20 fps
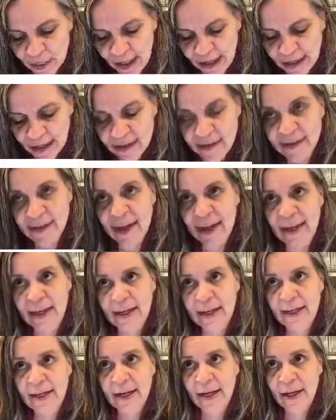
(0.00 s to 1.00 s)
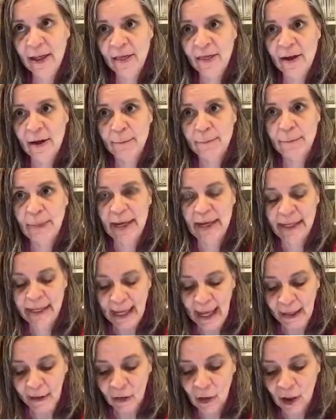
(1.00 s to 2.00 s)
that is in the mini
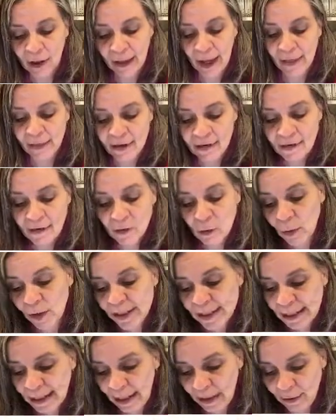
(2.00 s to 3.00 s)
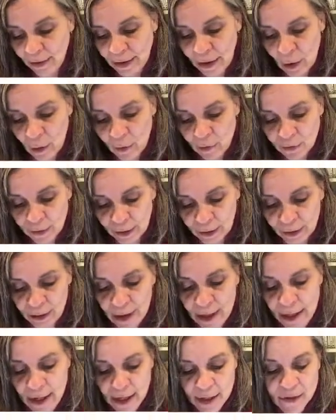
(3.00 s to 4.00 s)
catalog, and this is going to carry over,
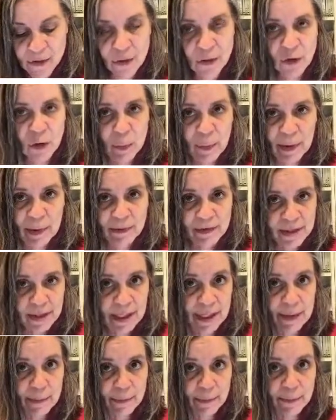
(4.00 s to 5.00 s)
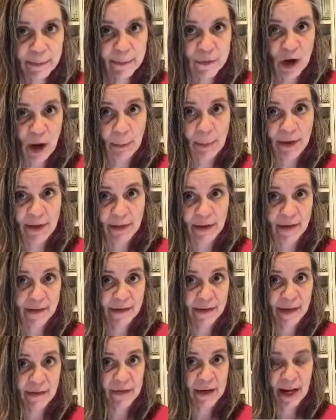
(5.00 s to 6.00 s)
so you'll be able to keep shopping
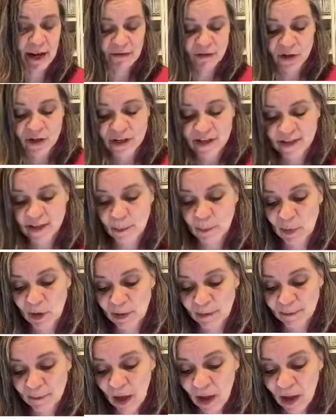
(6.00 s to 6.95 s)
this even after December.